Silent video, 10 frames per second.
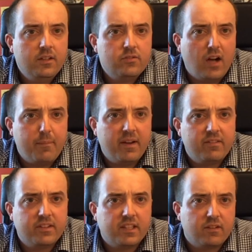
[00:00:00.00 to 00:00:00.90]
drop
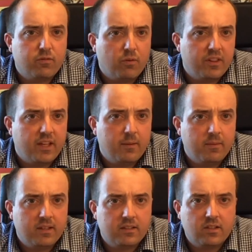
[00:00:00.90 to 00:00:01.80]
everything for them
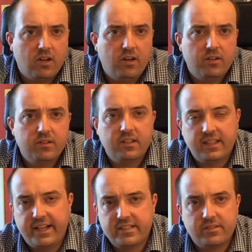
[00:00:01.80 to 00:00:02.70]
and call the
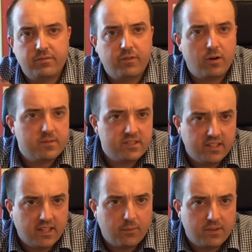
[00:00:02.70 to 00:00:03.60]
last pharmacy
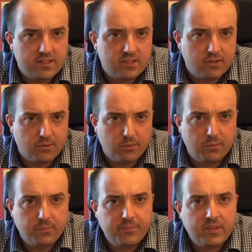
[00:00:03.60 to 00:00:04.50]
they went
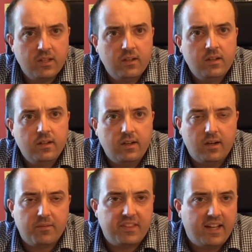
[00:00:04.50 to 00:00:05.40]
to.
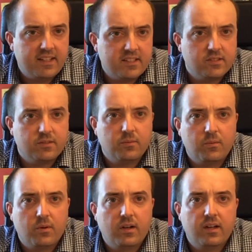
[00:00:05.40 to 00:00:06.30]
If that doesn't
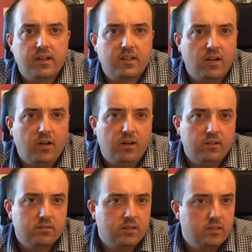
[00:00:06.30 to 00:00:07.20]
work,
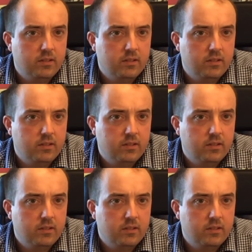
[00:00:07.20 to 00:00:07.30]
call